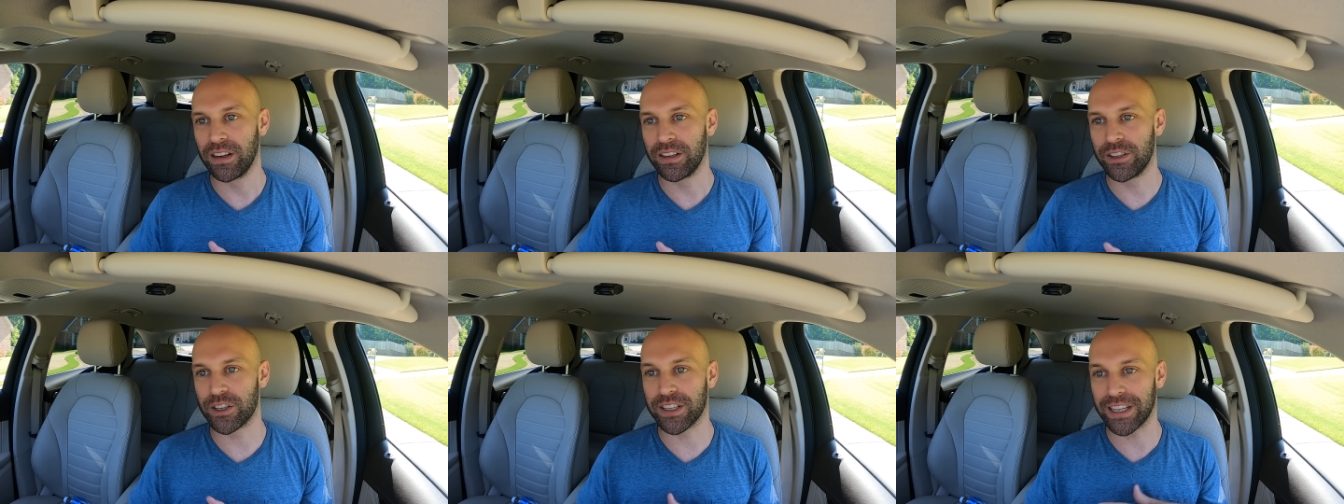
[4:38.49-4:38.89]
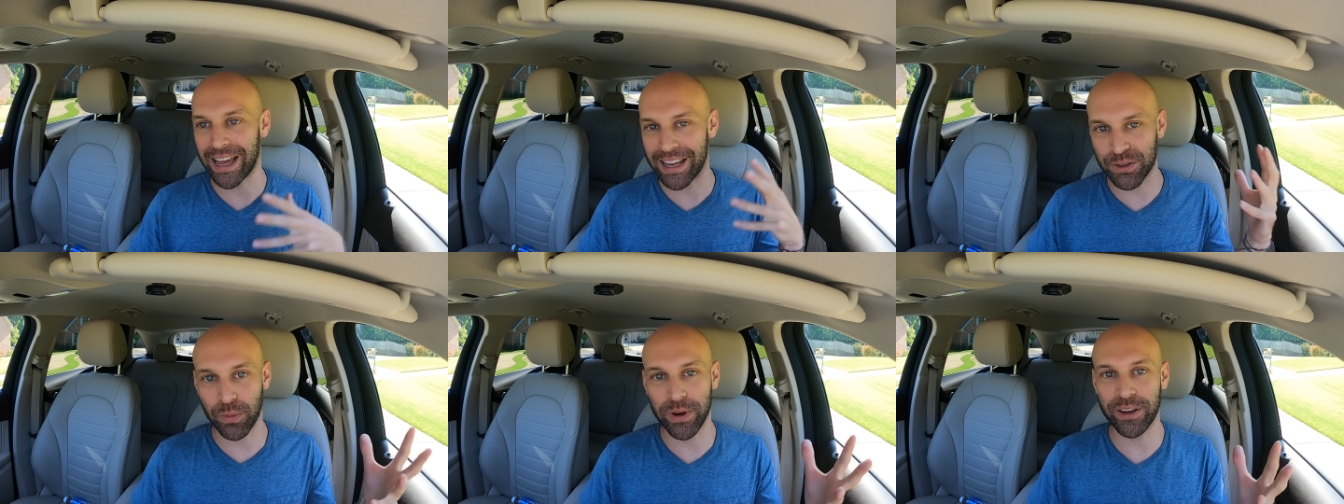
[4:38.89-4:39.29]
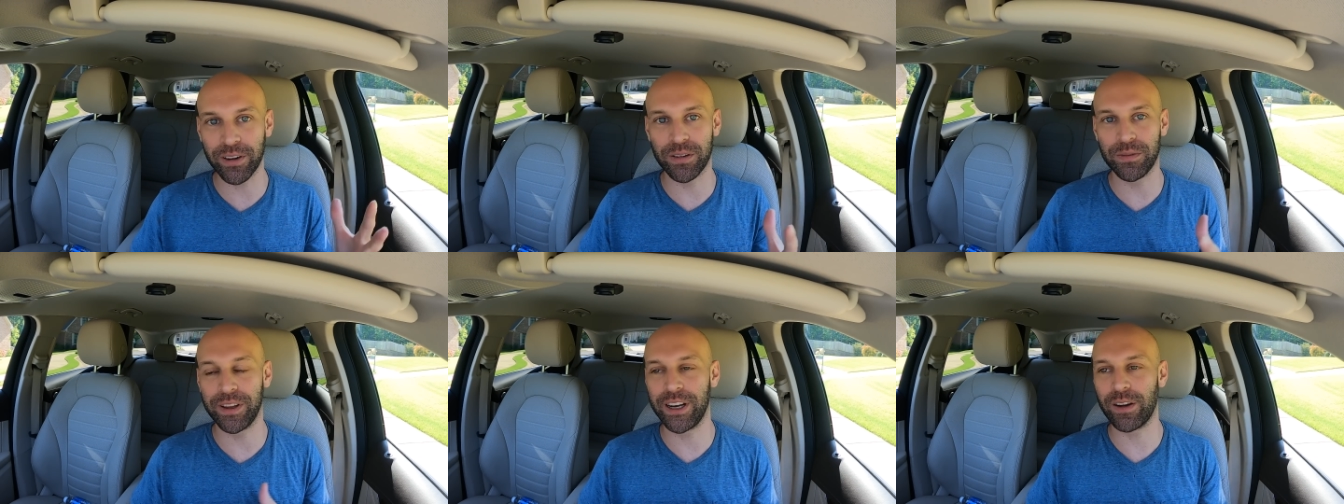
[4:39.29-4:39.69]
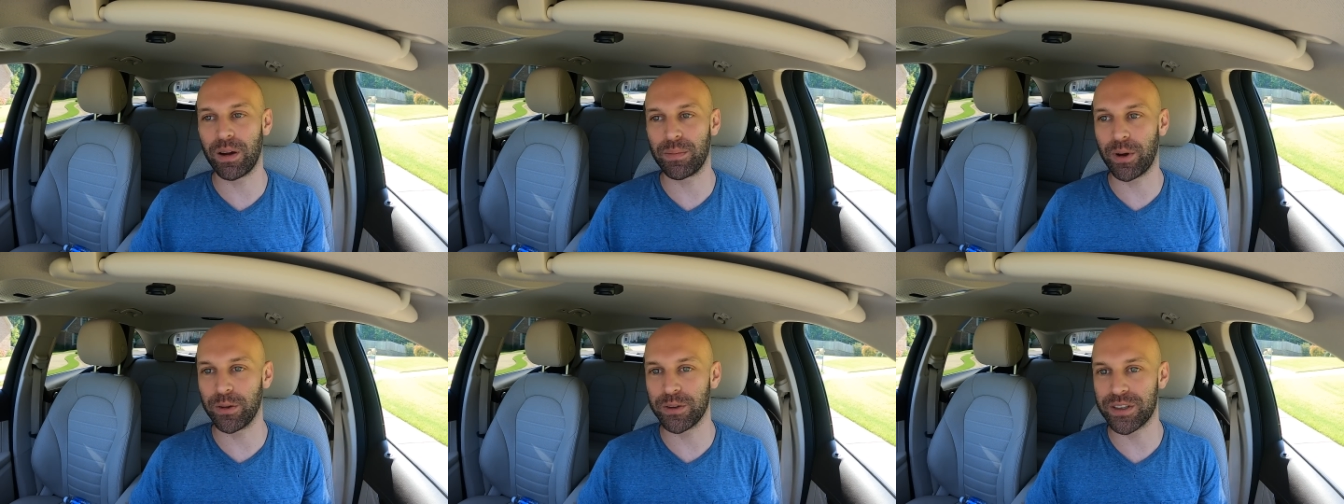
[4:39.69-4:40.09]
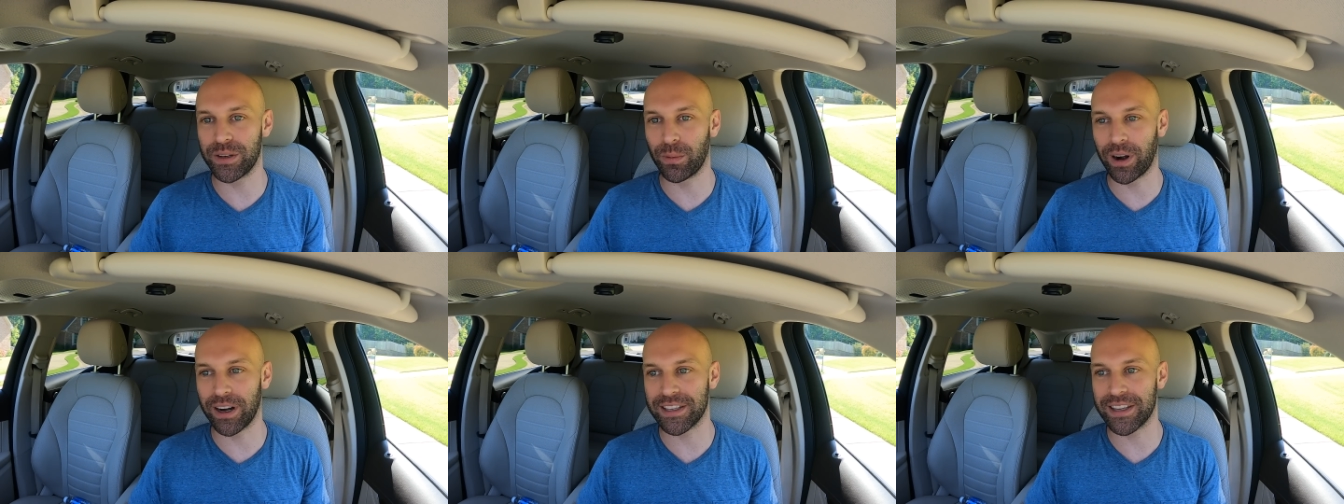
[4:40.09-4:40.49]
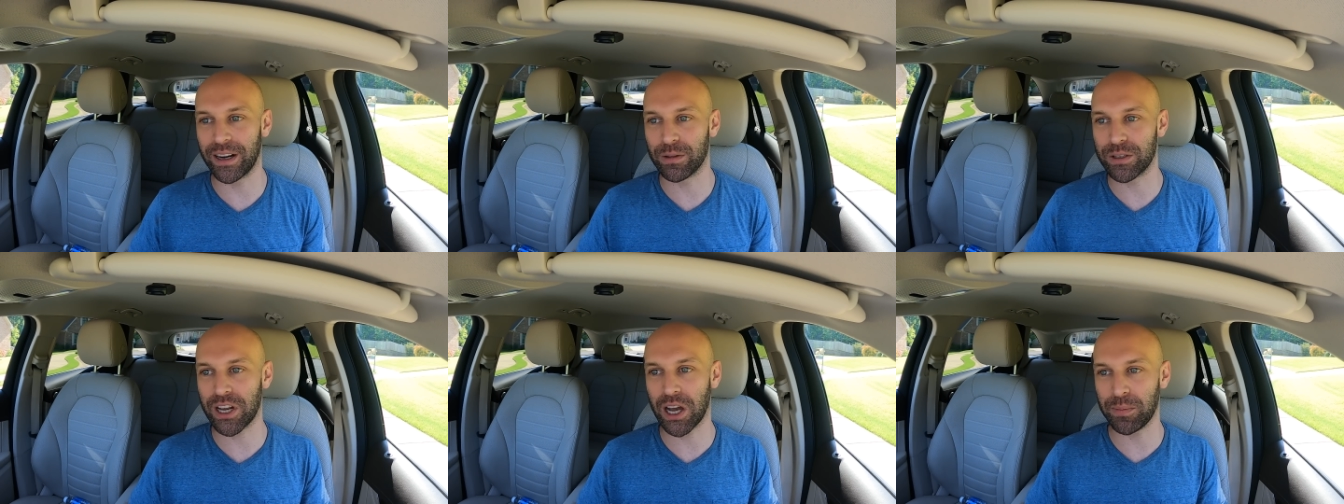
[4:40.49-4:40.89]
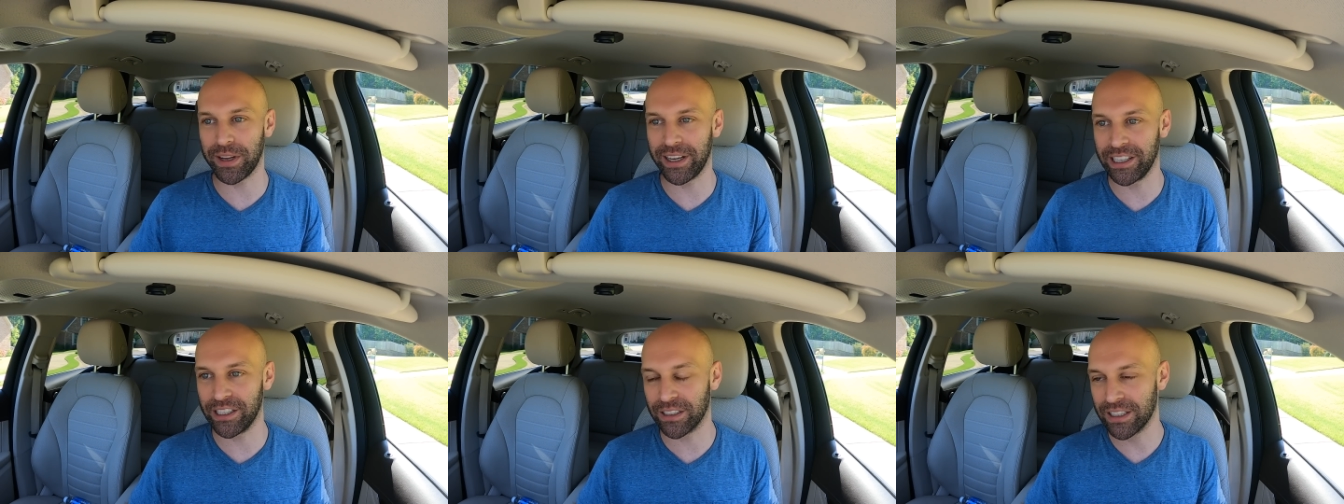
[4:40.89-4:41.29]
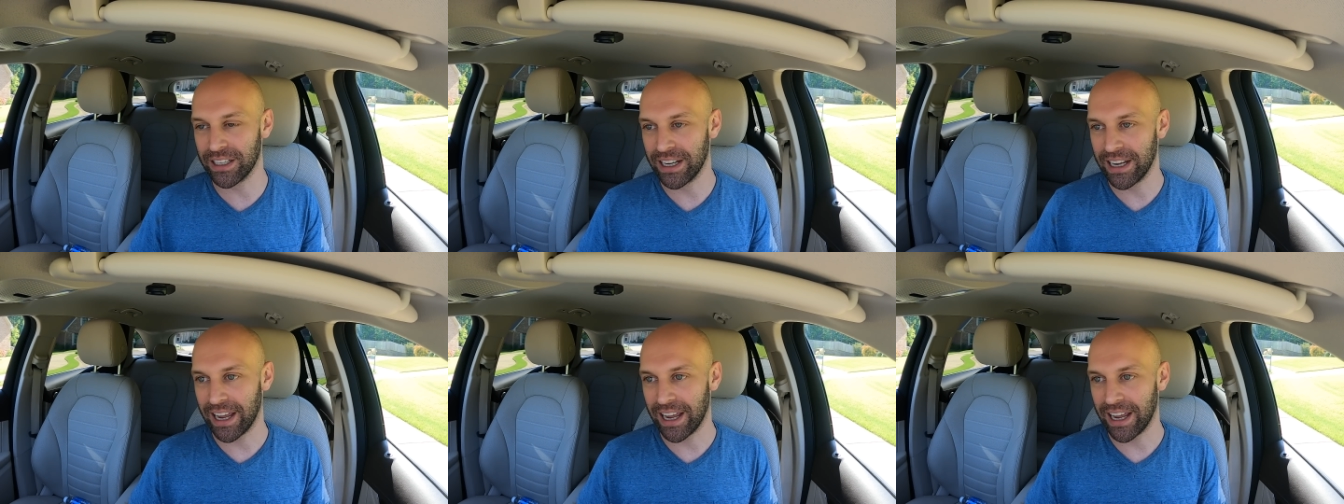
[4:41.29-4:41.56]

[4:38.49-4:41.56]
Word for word: just last week, on a video I posted when I said I was coming here.